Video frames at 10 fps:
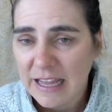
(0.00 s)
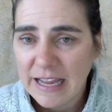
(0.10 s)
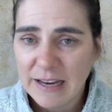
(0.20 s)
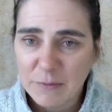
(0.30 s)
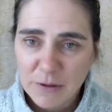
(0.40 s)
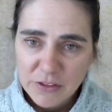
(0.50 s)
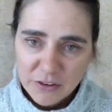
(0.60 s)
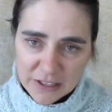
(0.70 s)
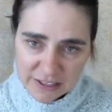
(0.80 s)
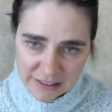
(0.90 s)
And when they're
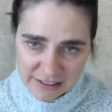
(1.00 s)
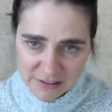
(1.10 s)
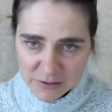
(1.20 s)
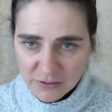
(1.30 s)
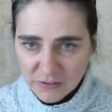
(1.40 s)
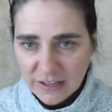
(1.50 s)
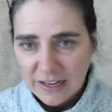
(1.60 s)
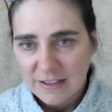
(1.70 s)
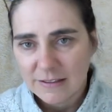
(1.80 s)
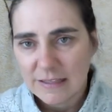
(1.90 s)
in that sort of like
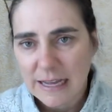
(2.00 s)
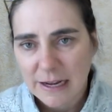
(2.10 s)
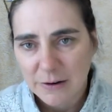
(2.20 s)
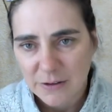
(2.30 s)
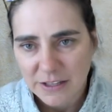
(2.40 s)
cloudy,